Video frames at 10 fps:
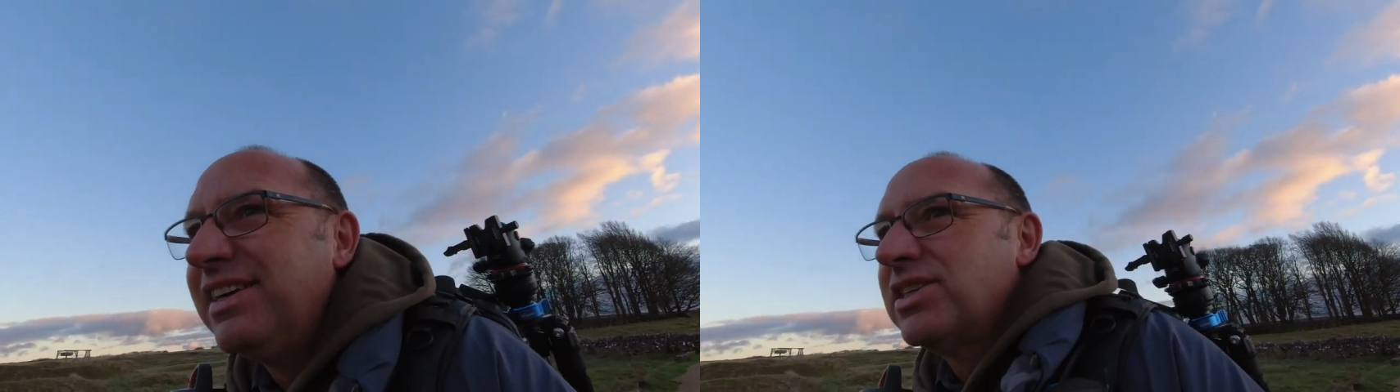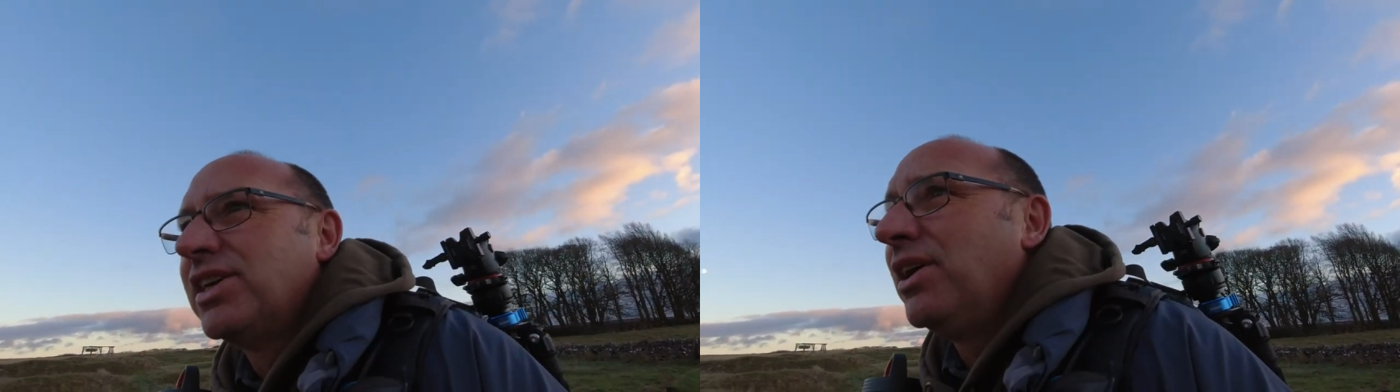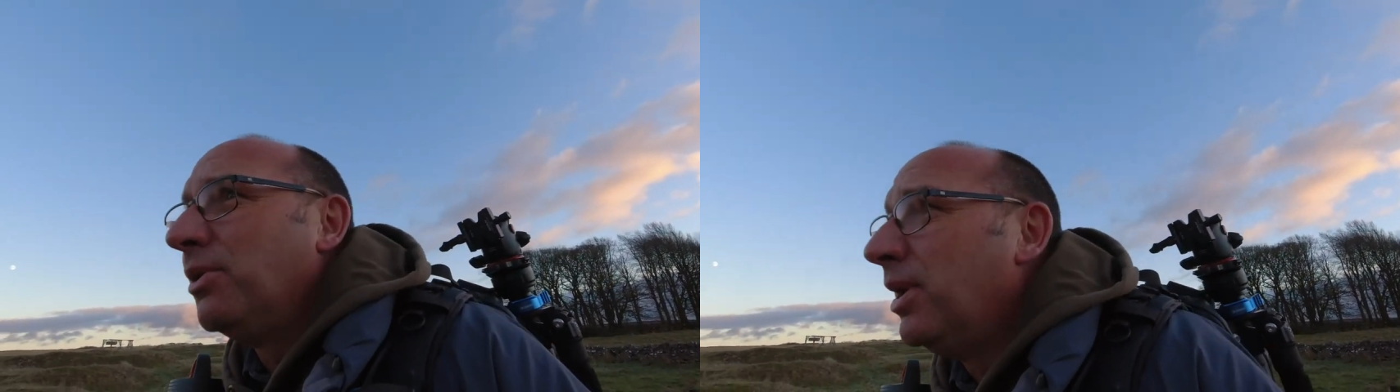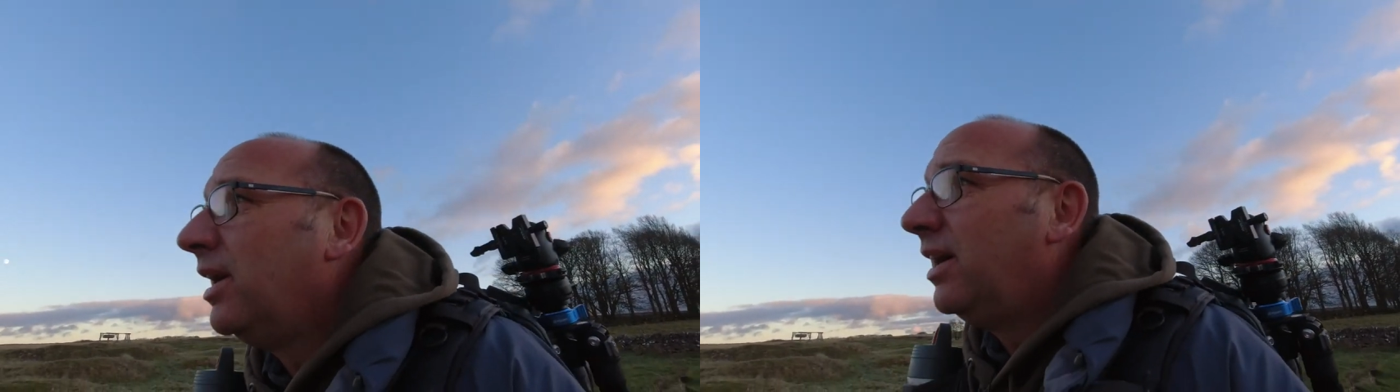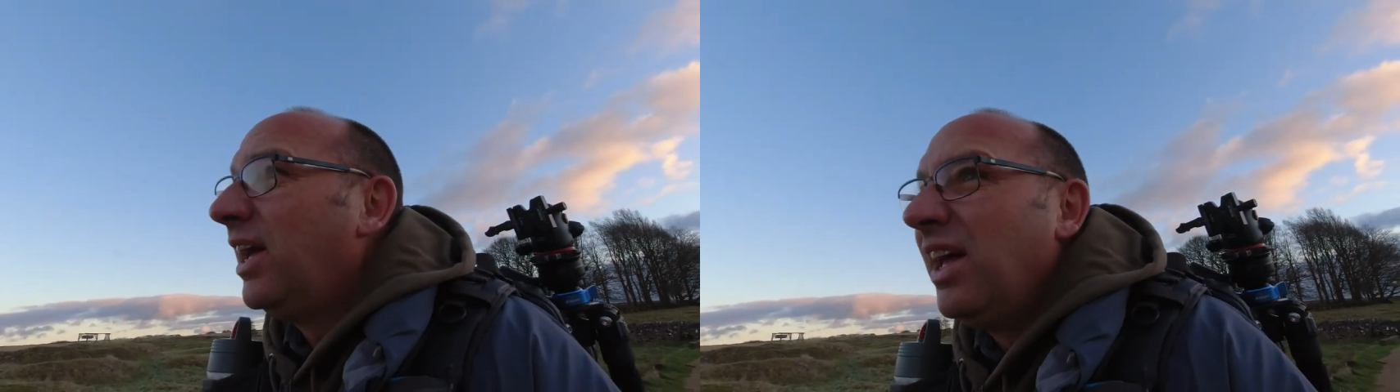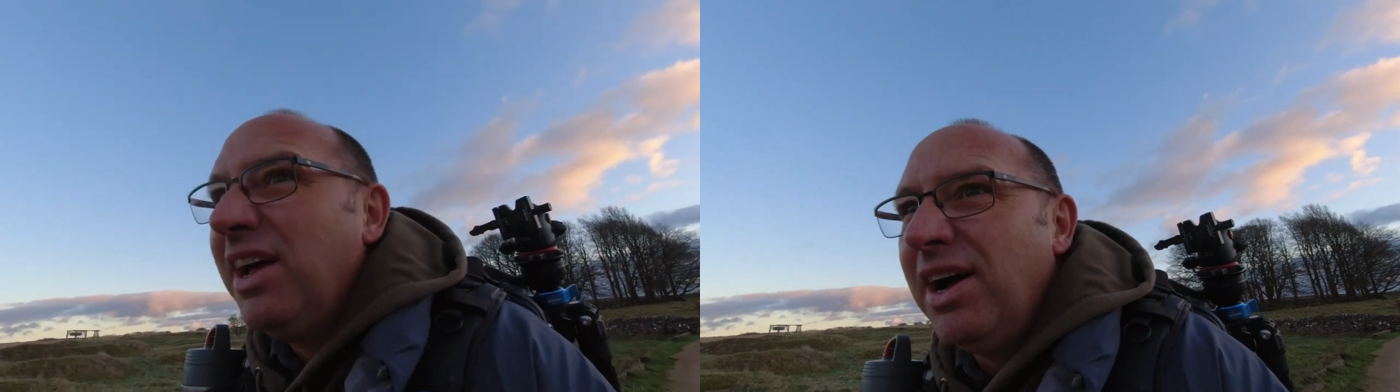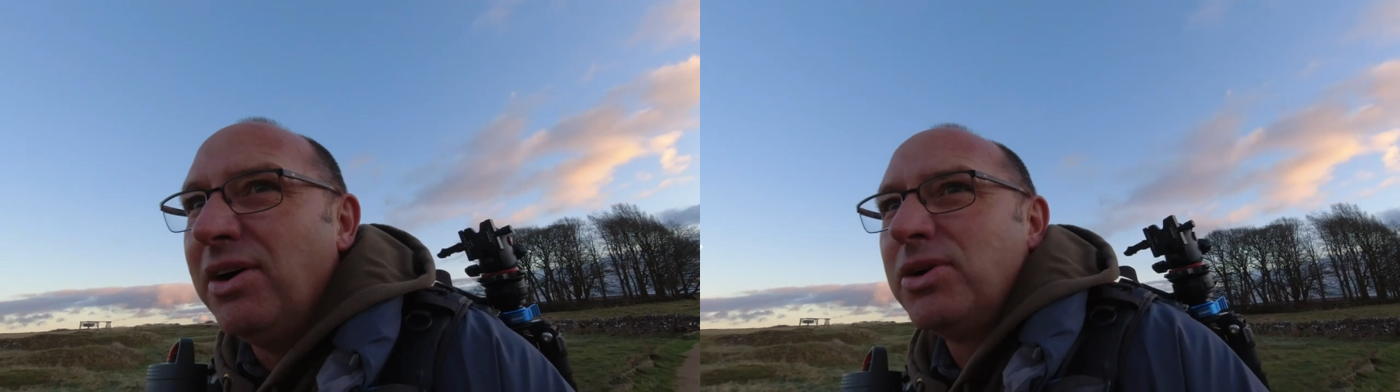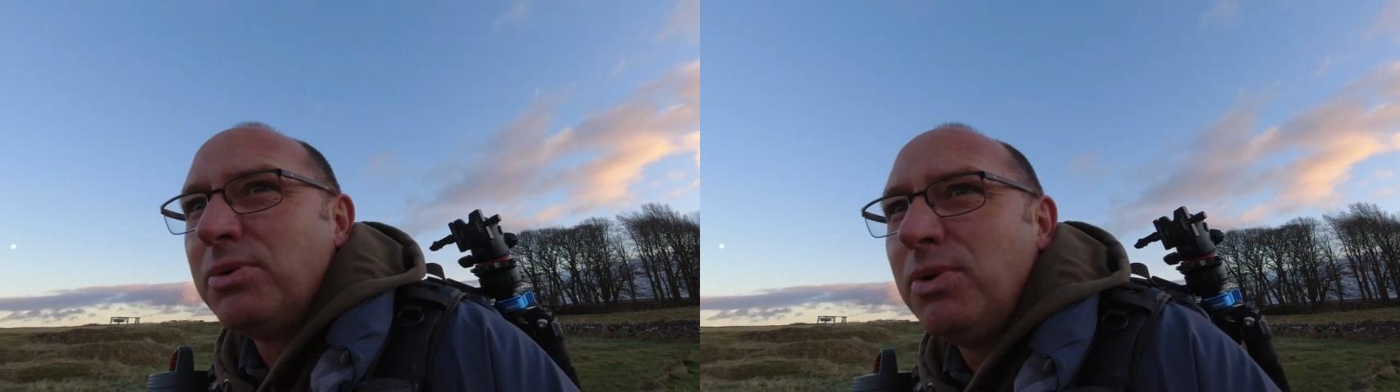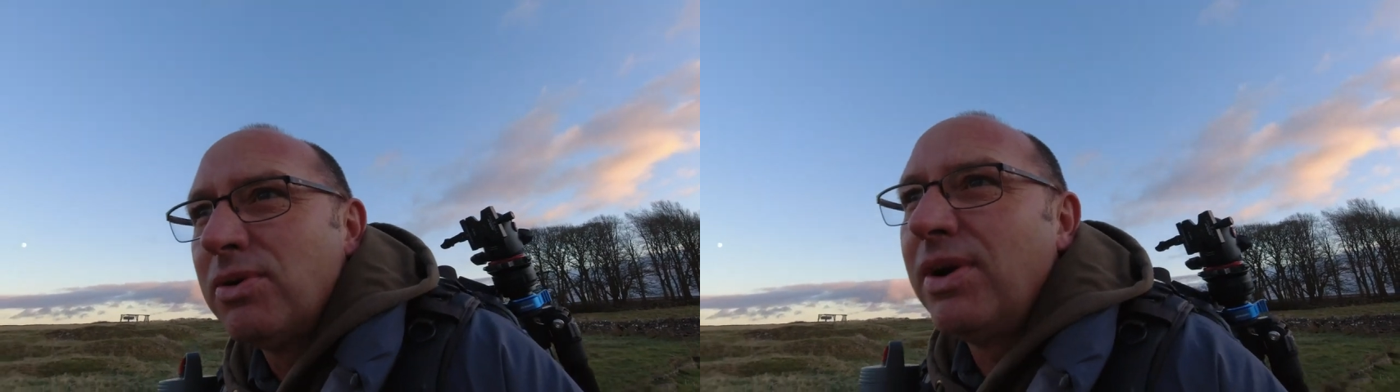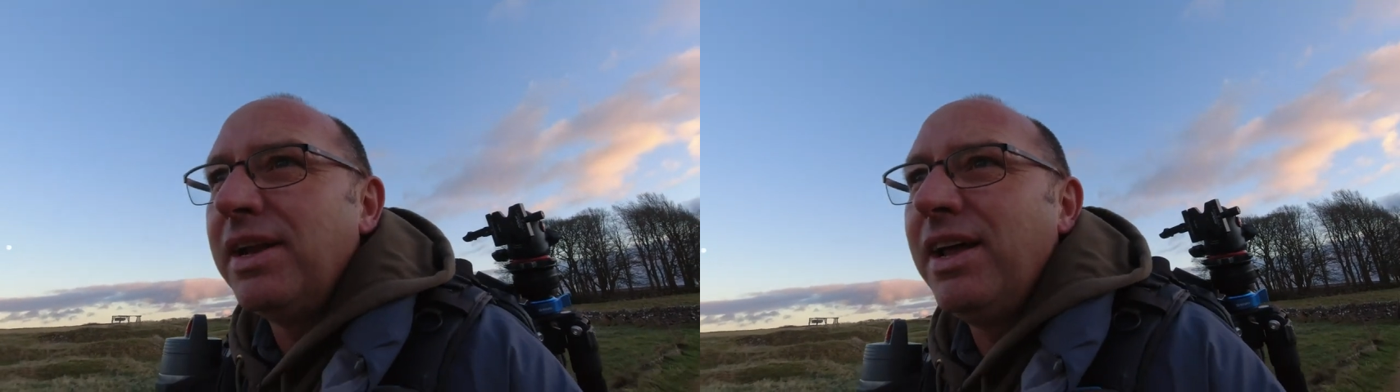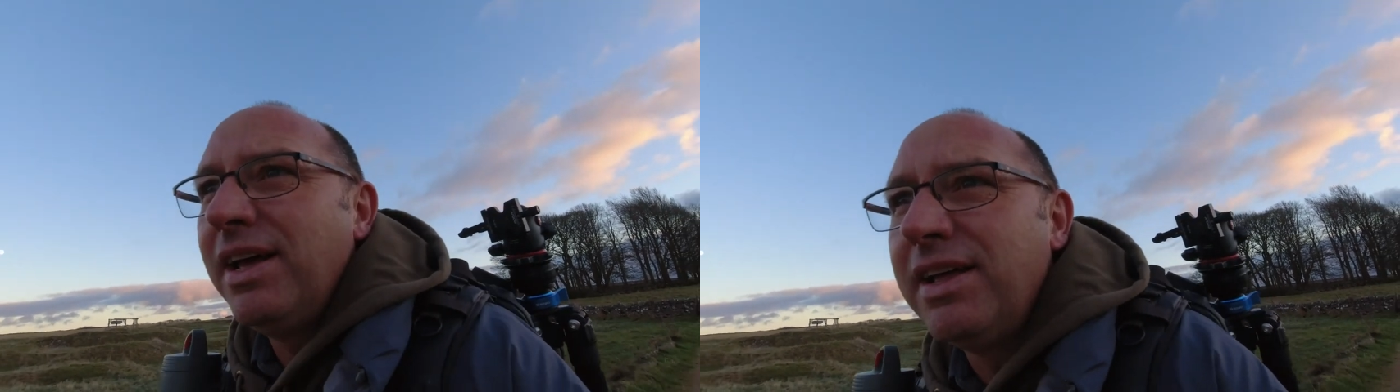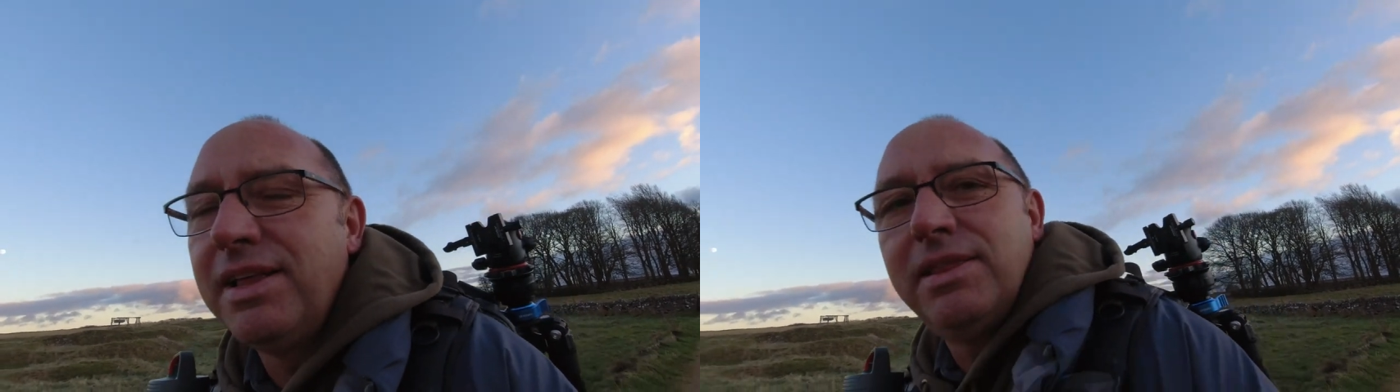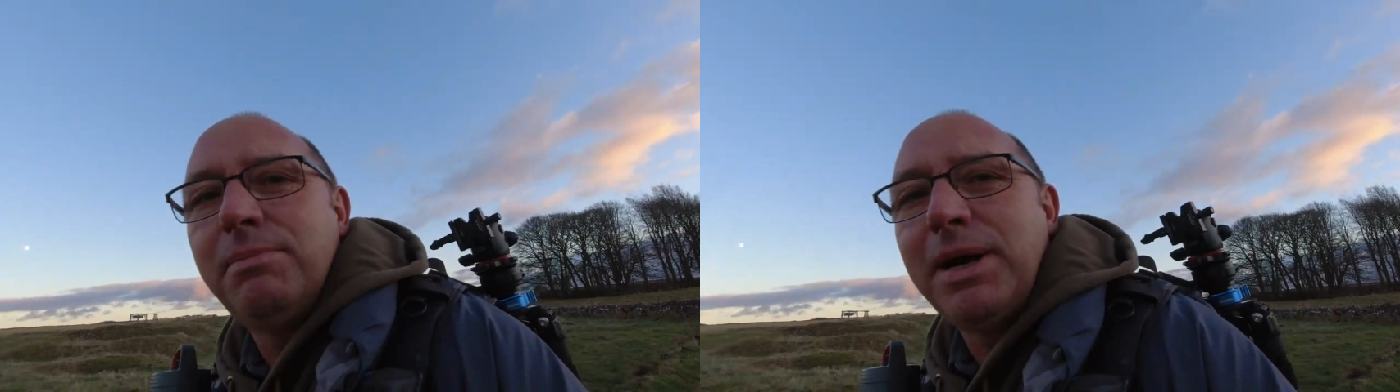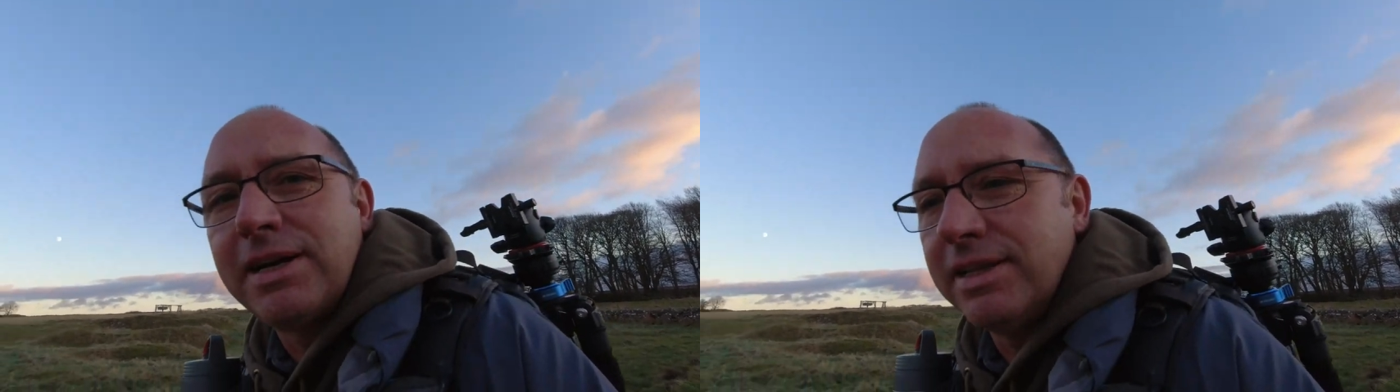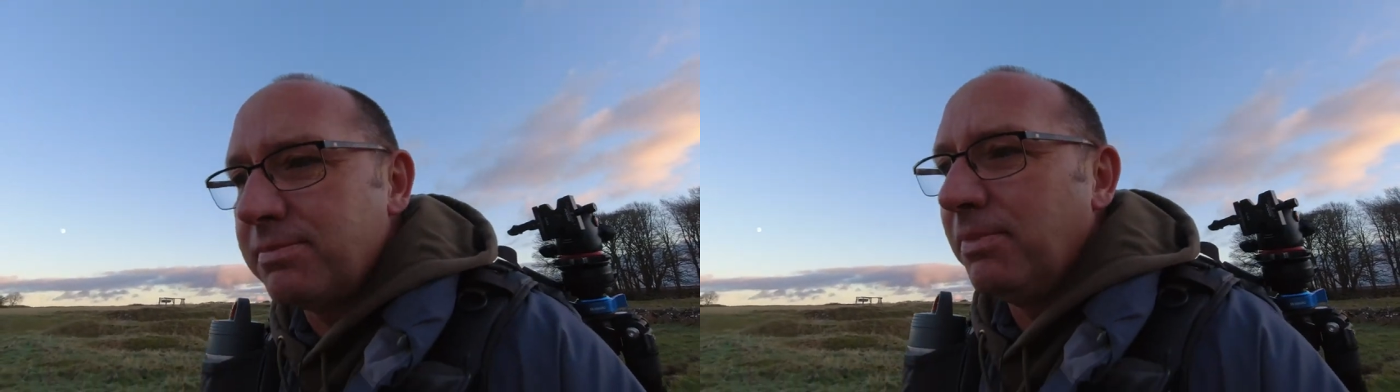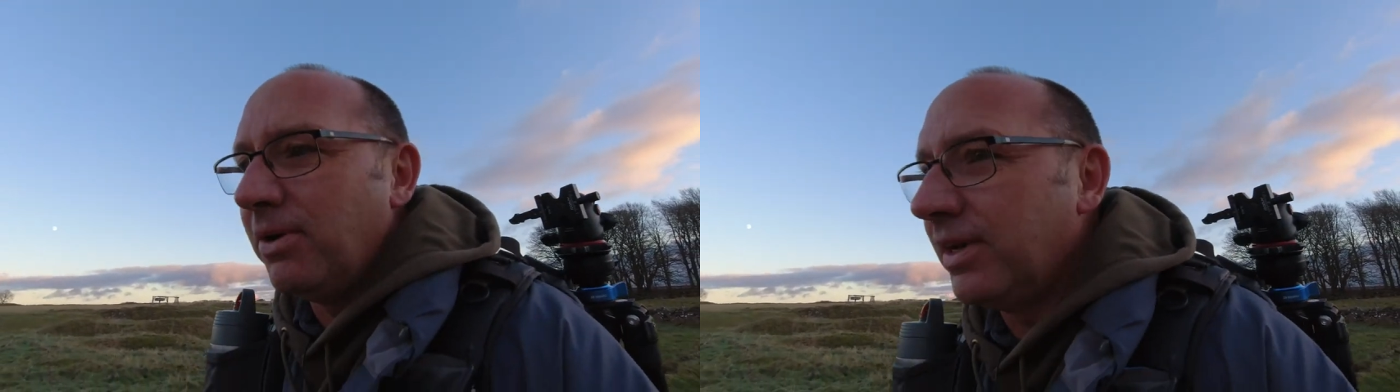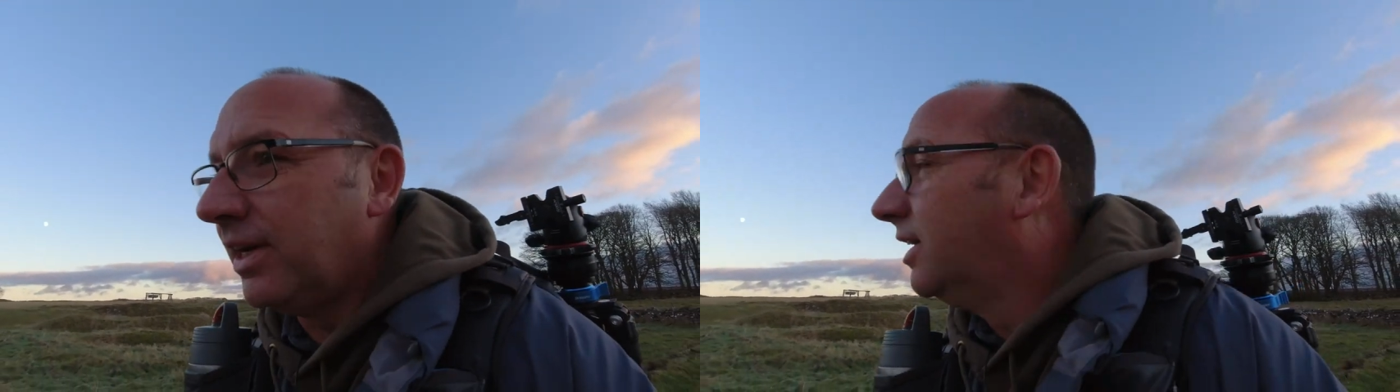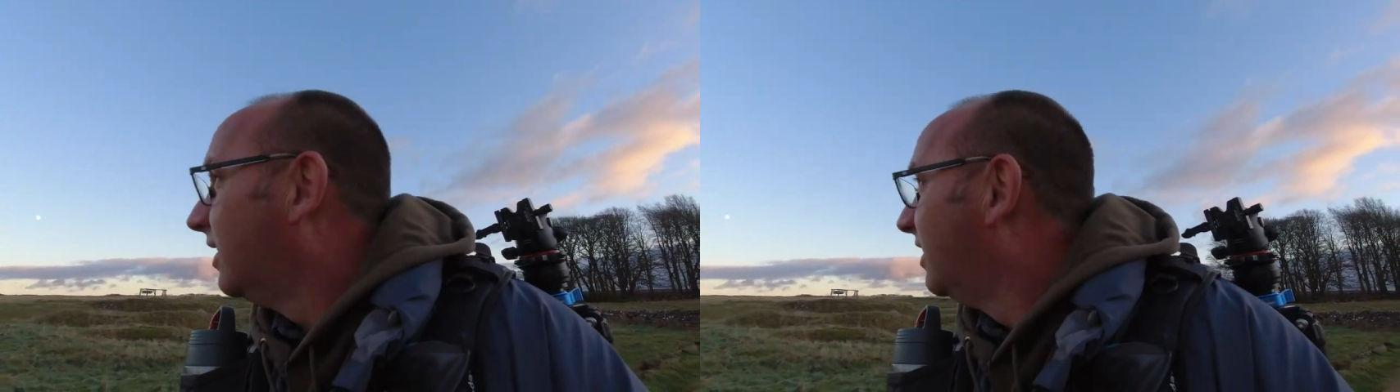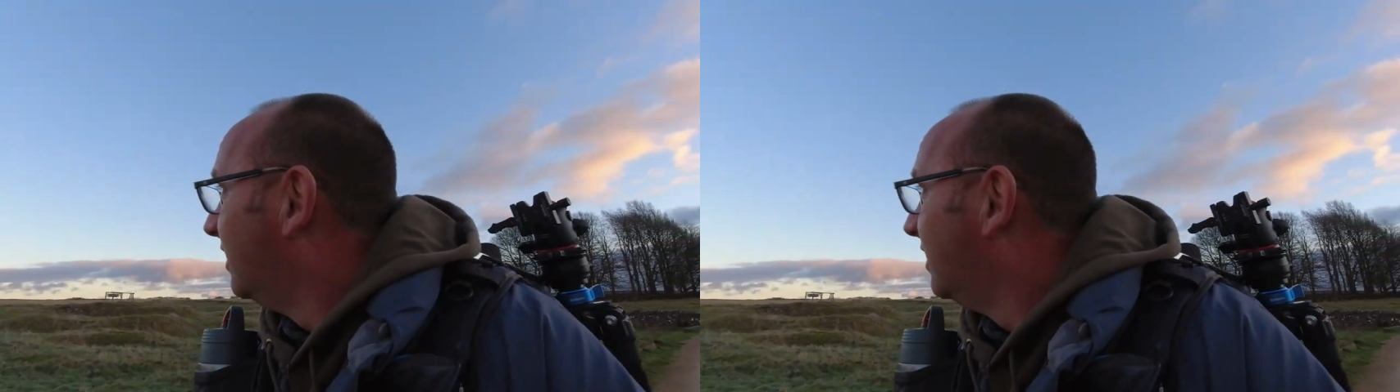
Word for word: So I'm going to walk around the back of this mine here,